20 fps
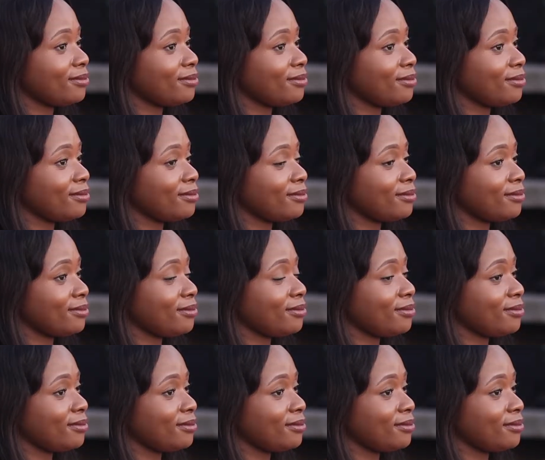
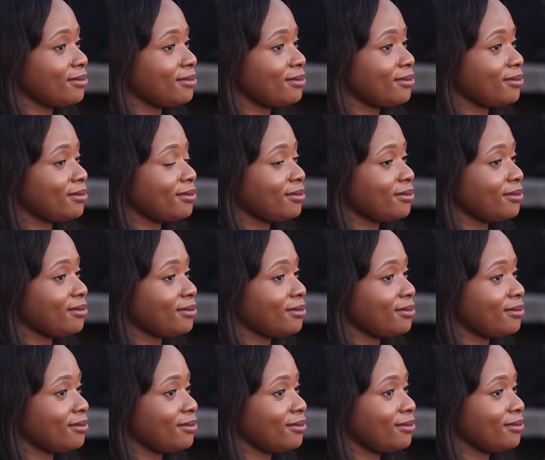
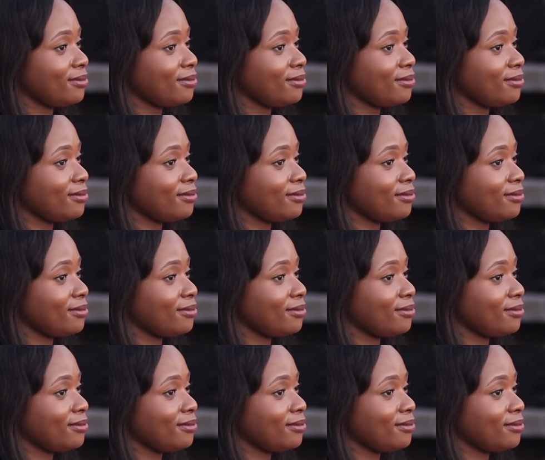(silent)